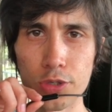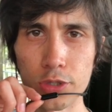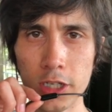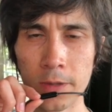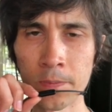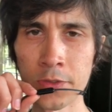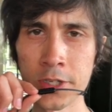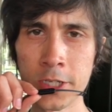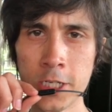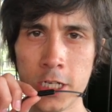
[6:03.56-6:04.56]
NUCCA.
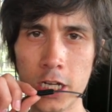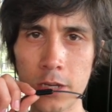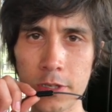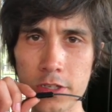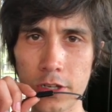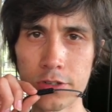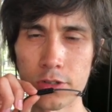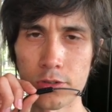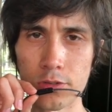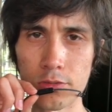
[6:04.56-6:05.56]
He's
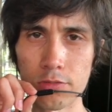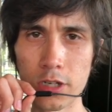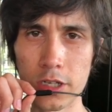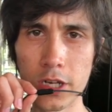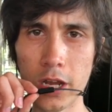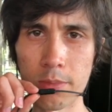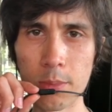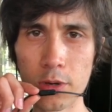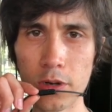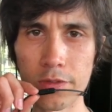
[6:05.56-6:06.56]
also not a
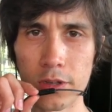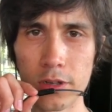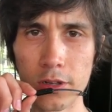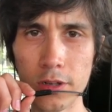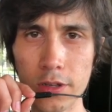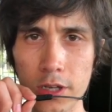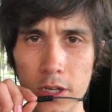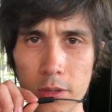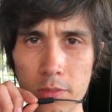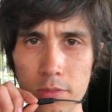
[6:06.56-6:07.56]
member of the
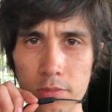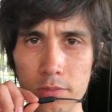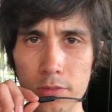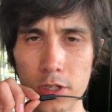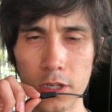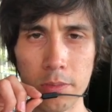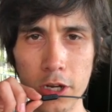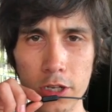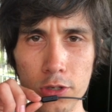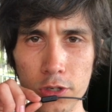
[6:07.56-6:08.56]

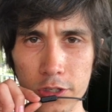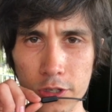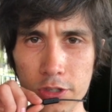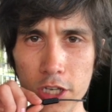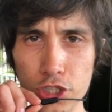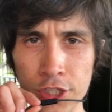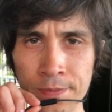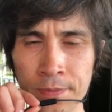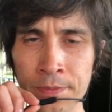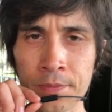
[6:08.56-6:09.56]
American NUCCA
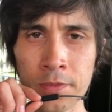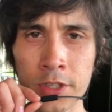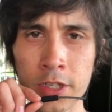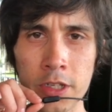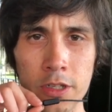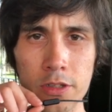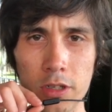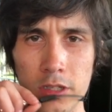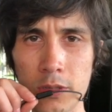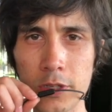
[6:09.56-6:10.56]
Association.
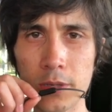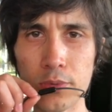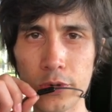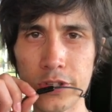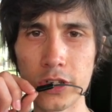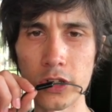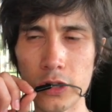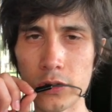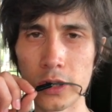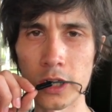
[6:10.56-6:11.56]
So that's something important to
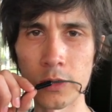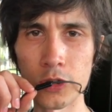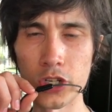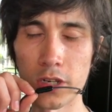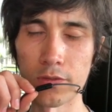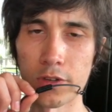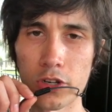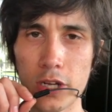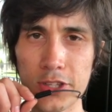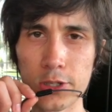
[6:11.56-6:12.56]
note, which I didn't
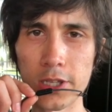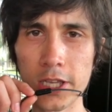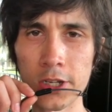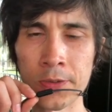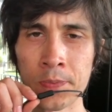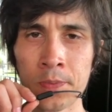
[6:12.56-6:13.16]
figure out till later.